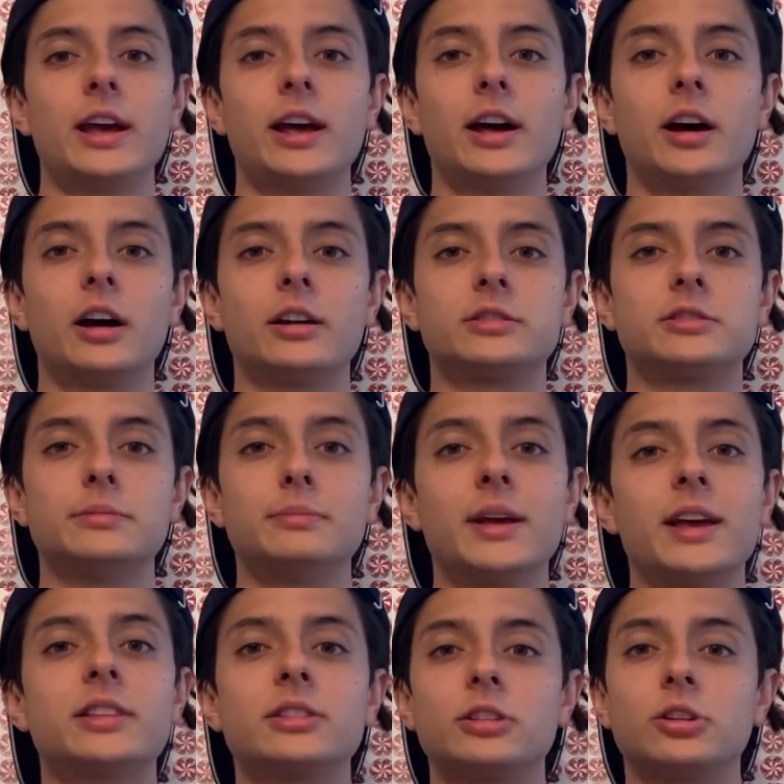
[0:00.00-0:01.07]
to
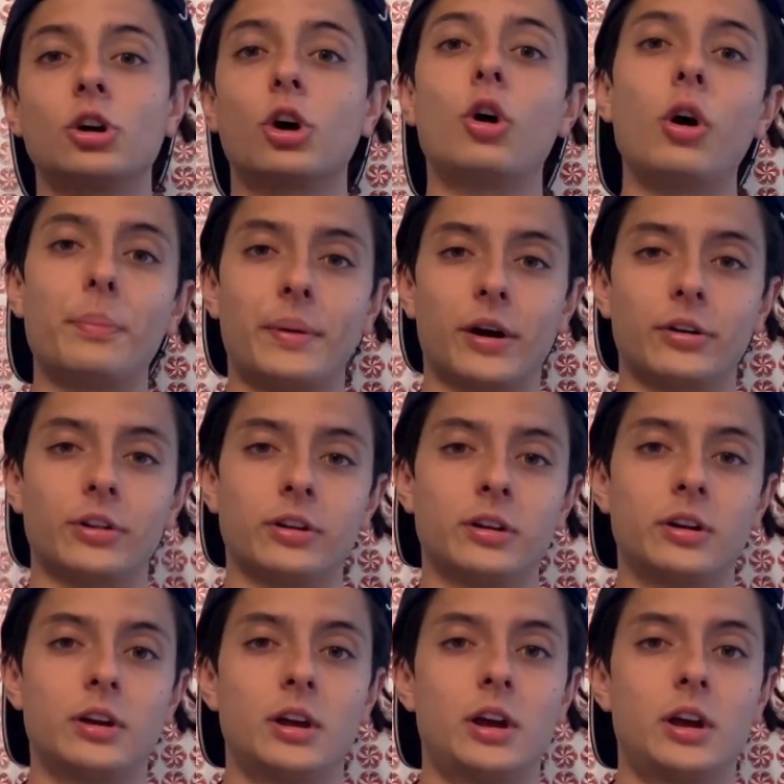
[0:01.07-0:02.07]
make cocoa powder.